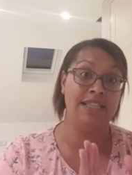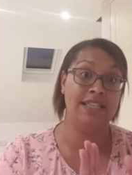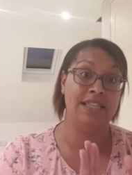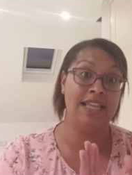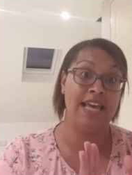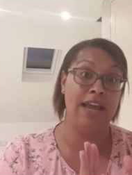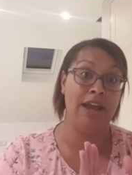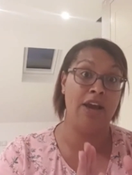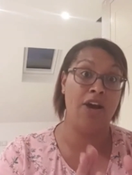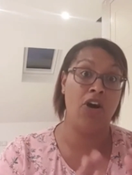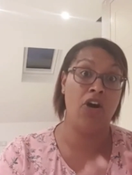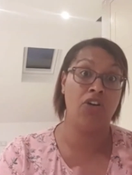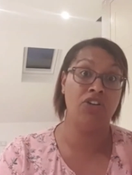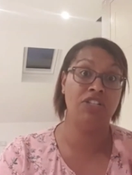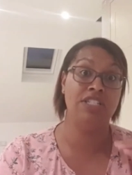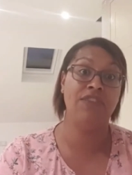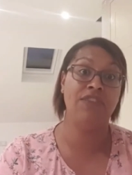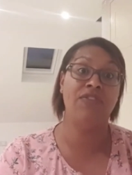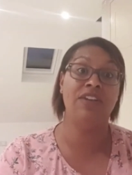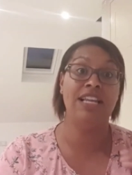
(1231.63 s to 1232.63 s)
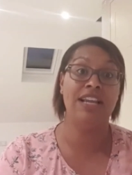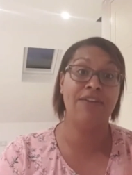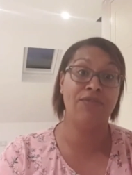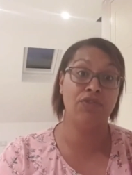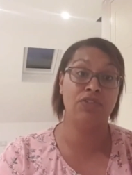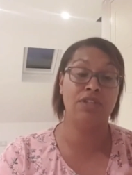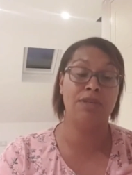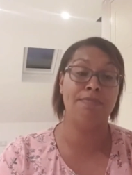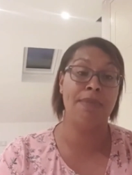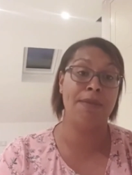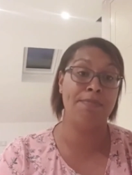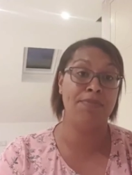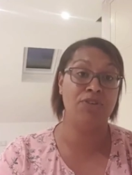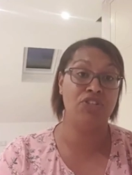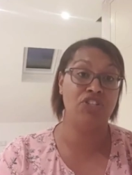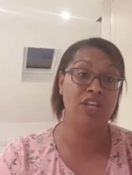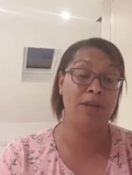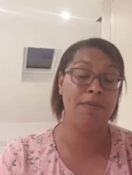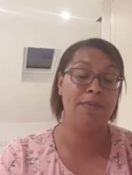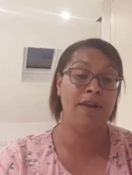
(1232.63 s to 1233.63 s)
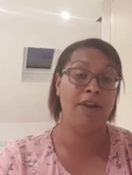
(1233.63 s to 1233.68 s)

there are different levels of membership,